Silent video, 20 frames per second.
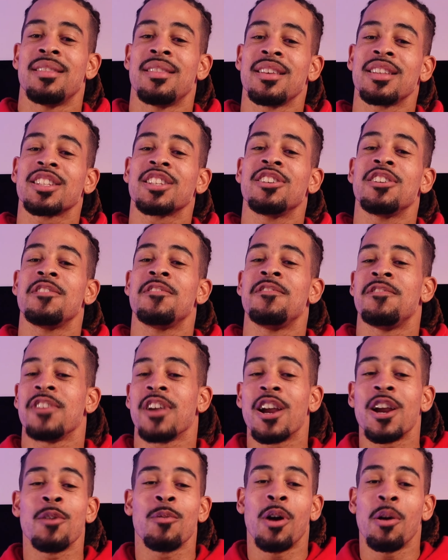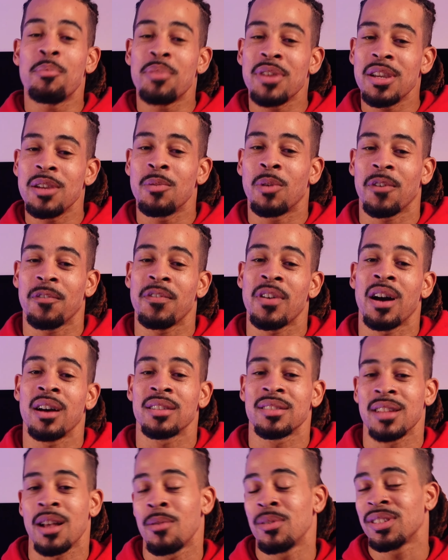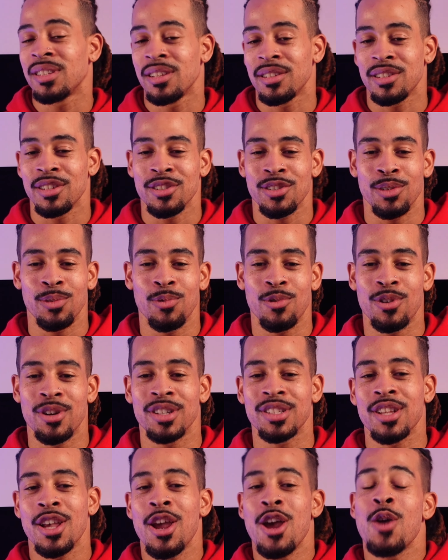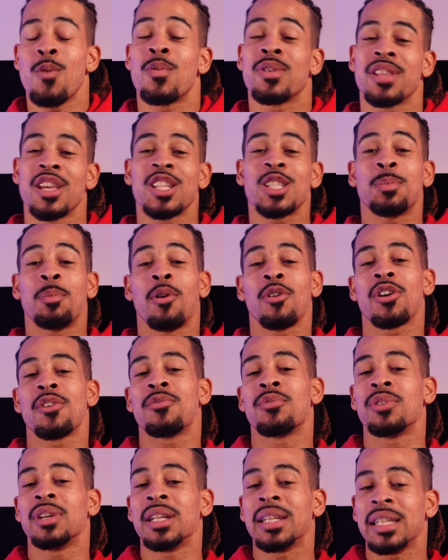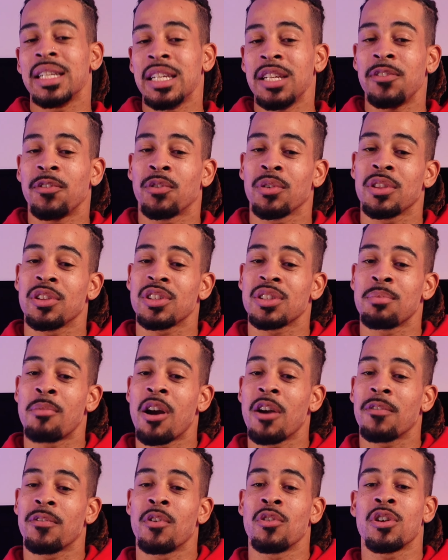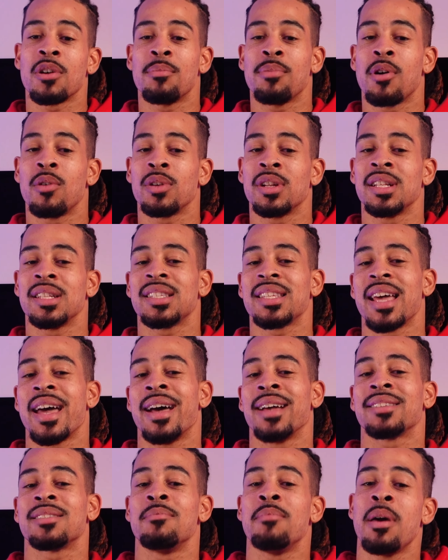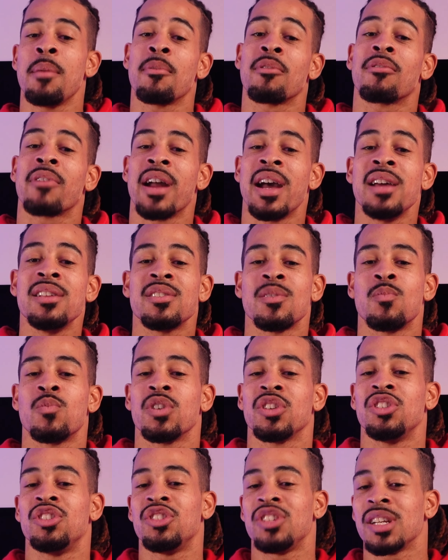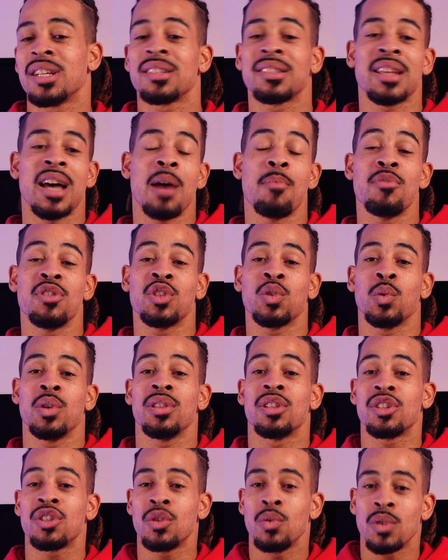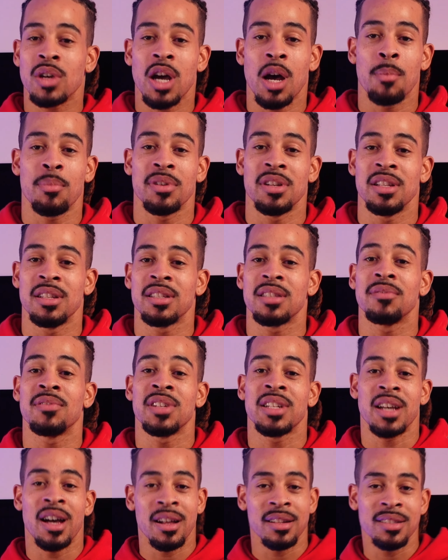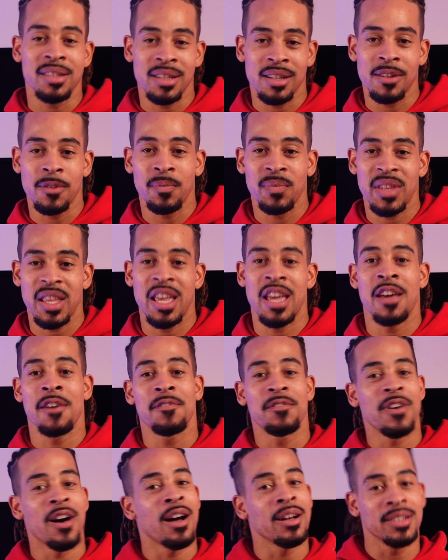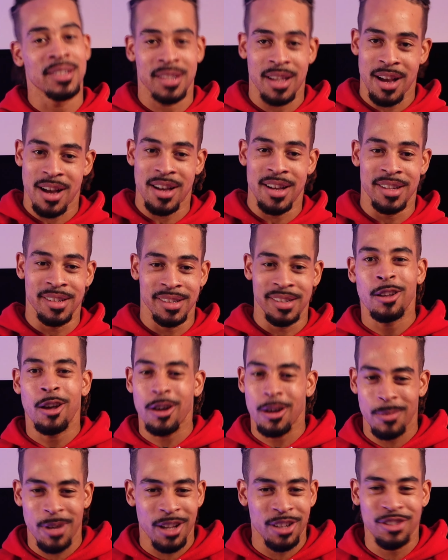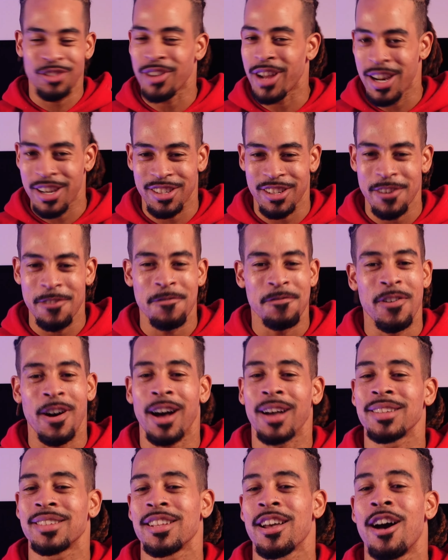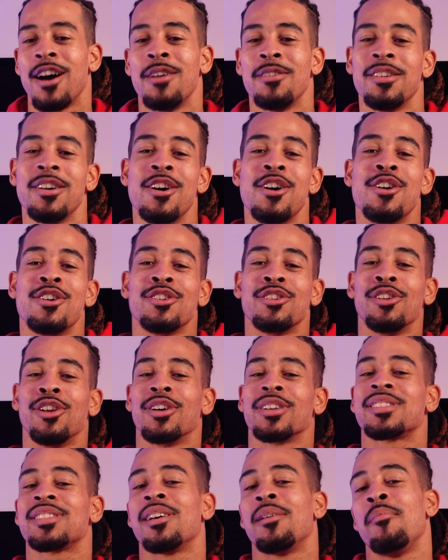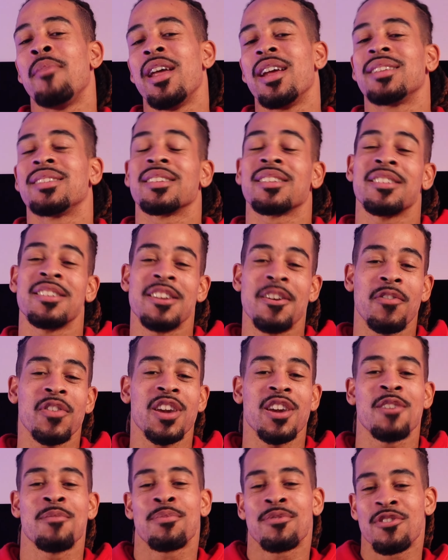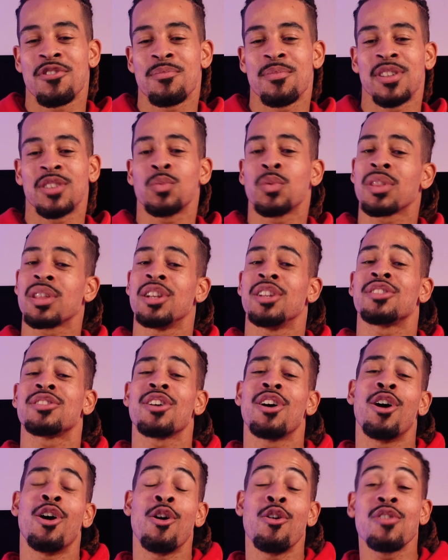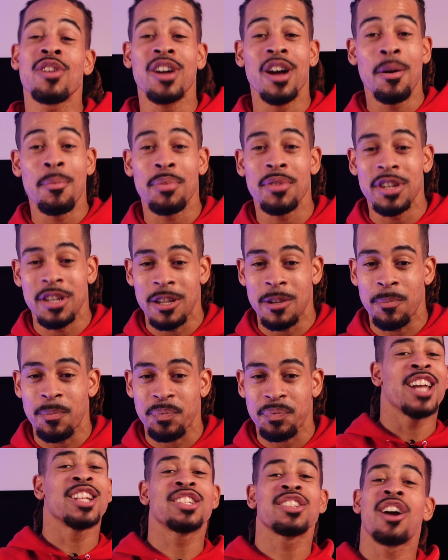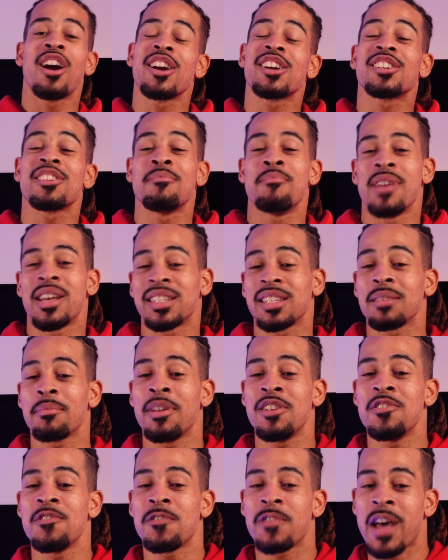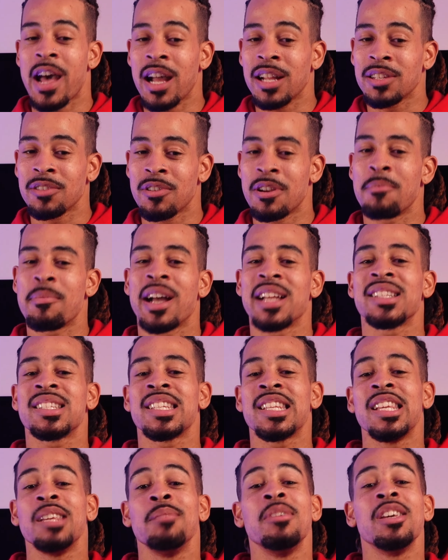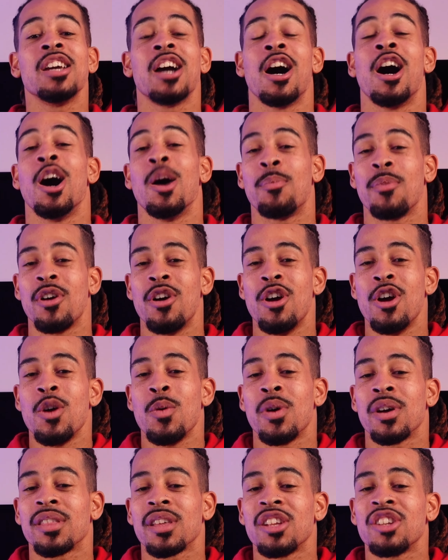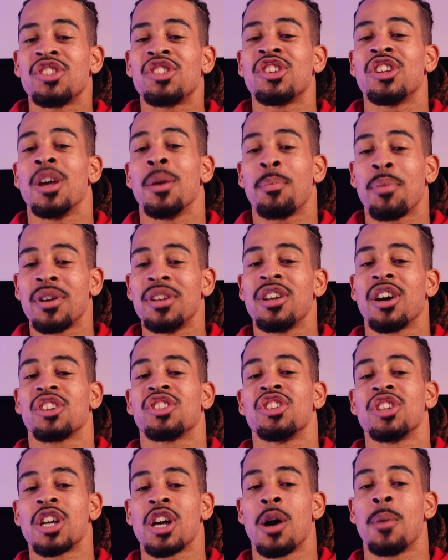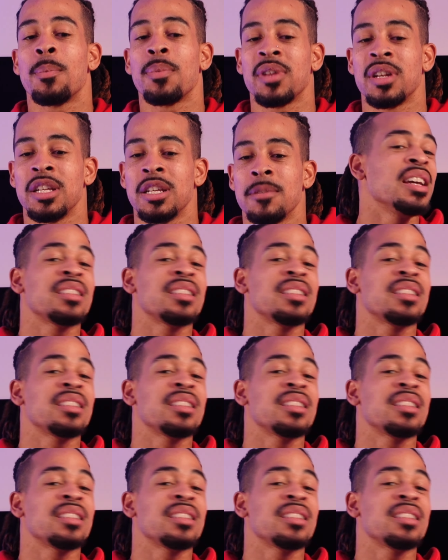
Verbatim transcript: This could very well be what Foxconn was hinting towards when they spoke of relief for the smartphone components as the memorandum was just signed between the two companies, Vedanta and Foxconn. Talk about strategy, Foxconn looked to make significant improvements within its own company and target domestic manufacturing by teaming up with a chip production company.